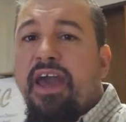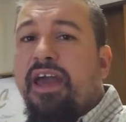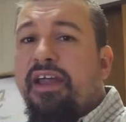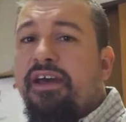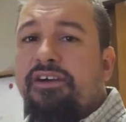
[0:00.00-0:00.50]

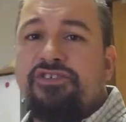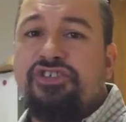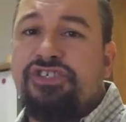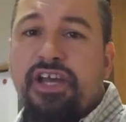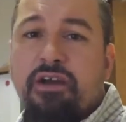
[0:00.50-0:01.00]
And uh,
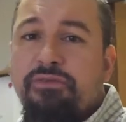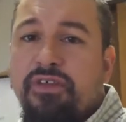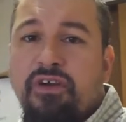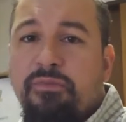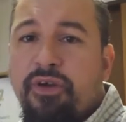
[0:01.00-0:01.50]
just share with
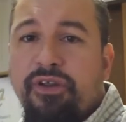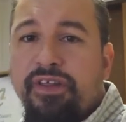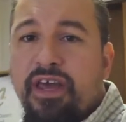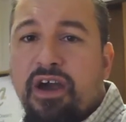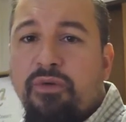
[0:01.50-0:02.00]
the
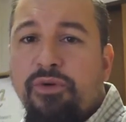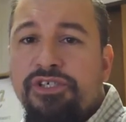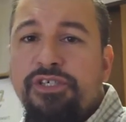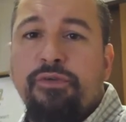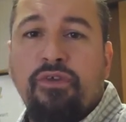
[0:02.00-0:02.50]
community on
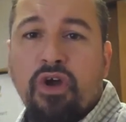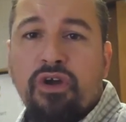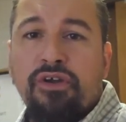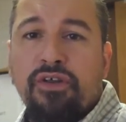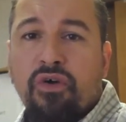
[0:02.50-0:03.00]
what you've
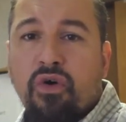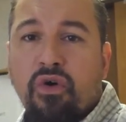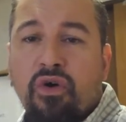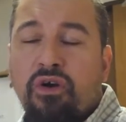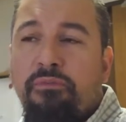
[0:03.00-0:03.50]
learned
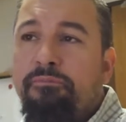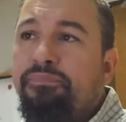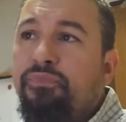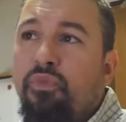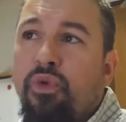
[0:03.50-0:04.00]
or
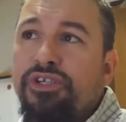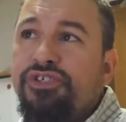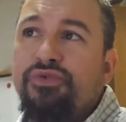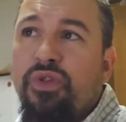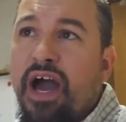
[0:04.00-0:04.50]

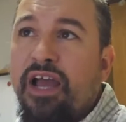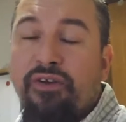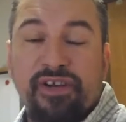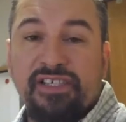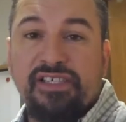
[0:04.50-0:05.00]
what you
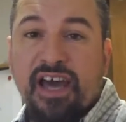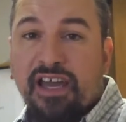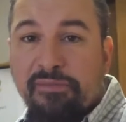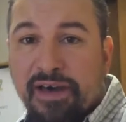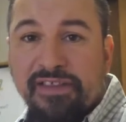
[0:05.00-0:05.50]
like or
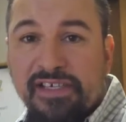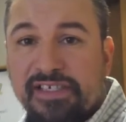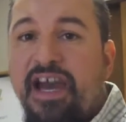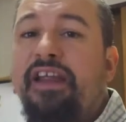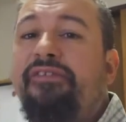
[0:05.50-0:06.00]
dislike about
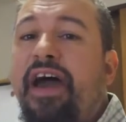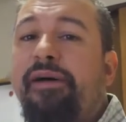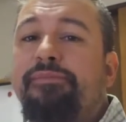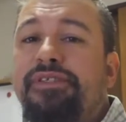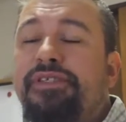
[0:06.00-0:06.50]
these kind of
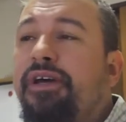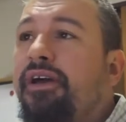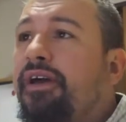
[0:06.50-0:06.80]
apps.